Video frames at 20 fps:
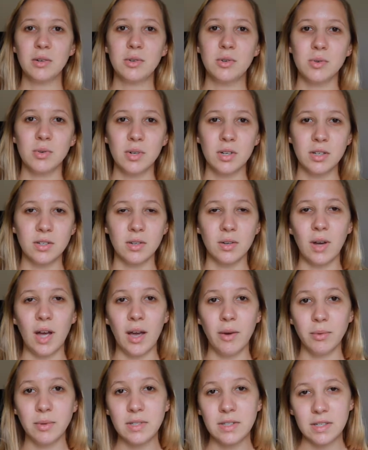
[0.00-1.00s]
her drawer, so
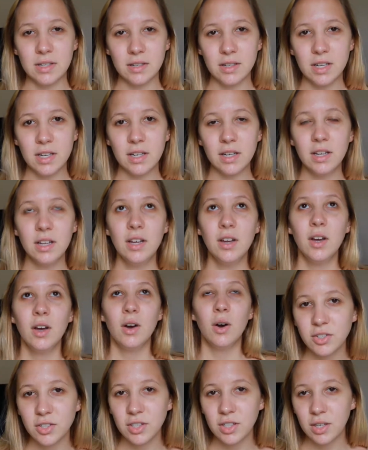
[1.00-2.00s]
I would steal it.
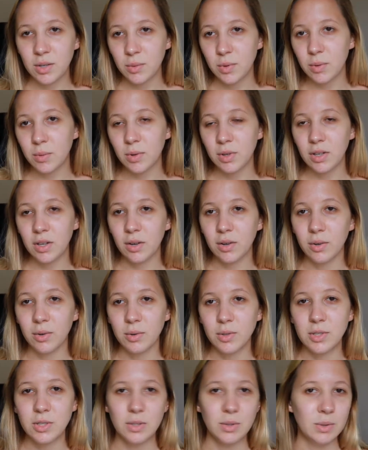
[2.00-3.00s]
Usually we would go
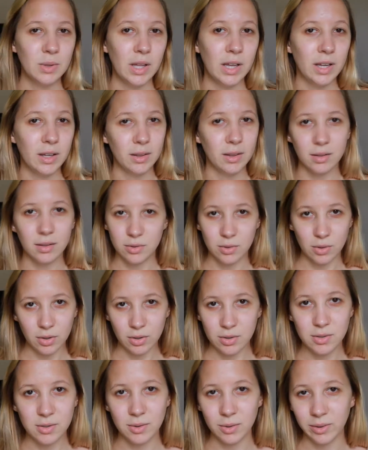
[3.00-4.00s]
to like the
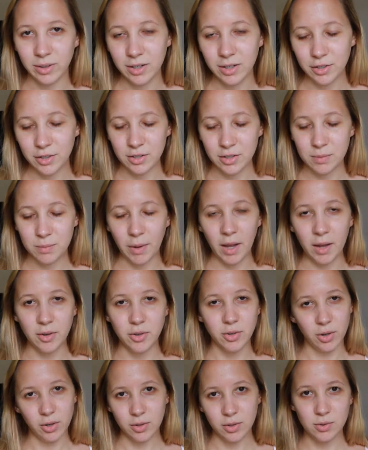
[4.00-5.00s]
drugstore and just buy
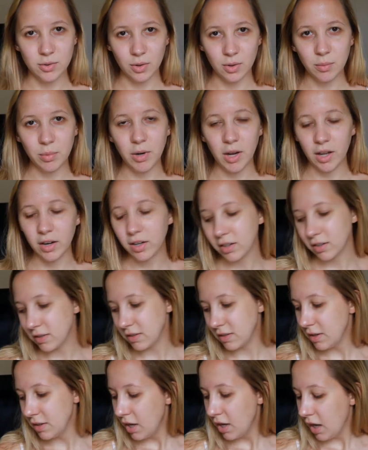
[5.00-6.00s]
drugstore
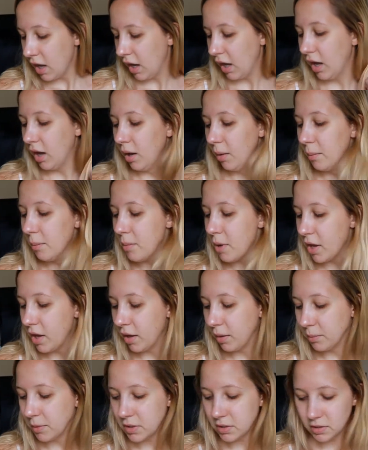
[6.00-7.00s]
products. But
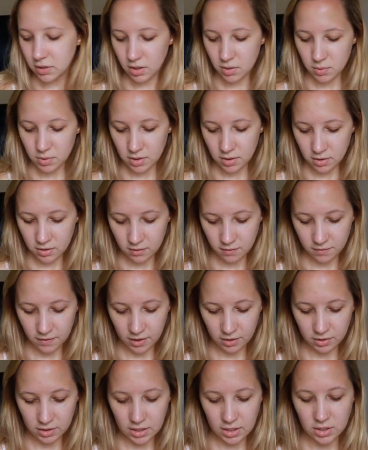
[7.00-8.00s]
I'm gonna start with the
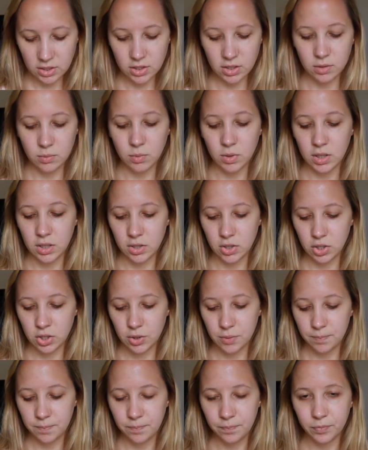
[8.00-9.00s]
foundation,
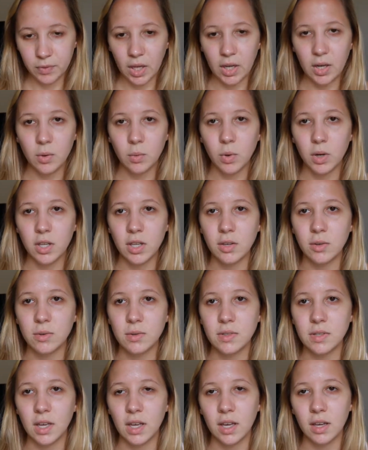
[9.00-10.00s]
which I didn't want to
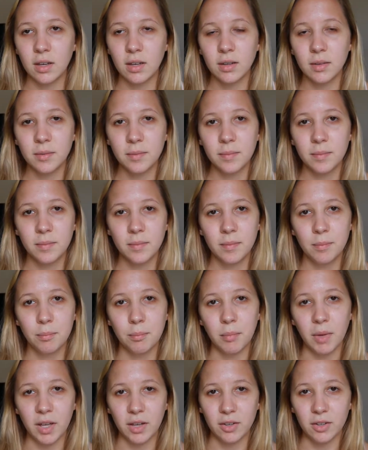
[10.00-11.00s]
use like
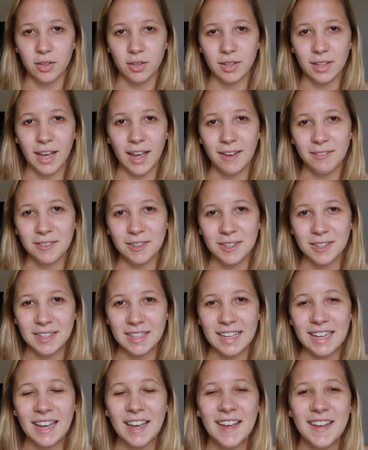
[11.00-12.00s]
my good Kat Von
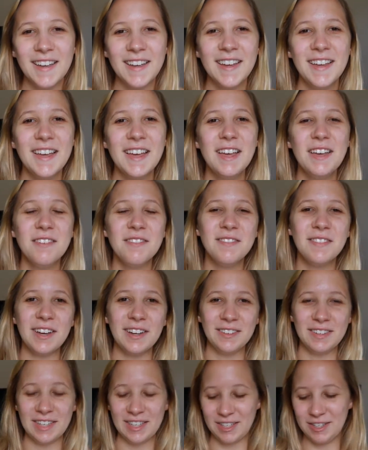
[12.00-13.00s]
D
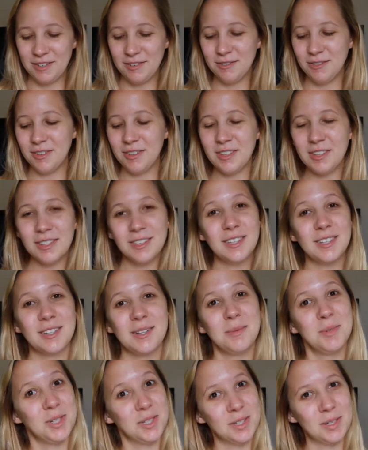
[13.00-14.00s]
foundation for this because
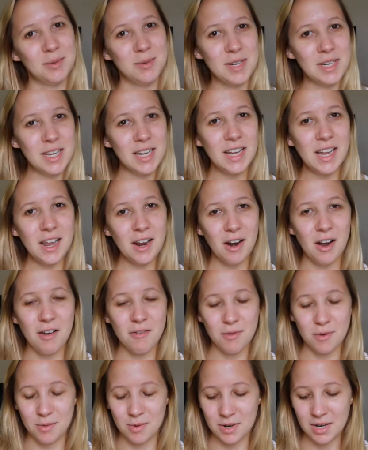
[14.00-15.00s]
I'm just gonna be taking it off
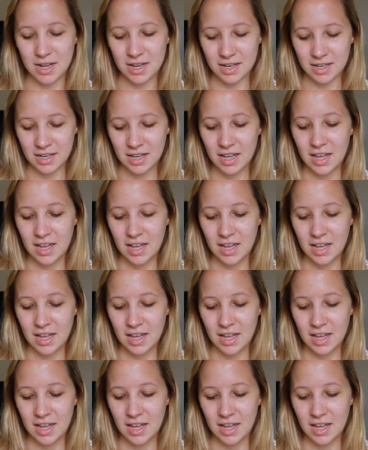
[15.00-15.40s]
when we're done.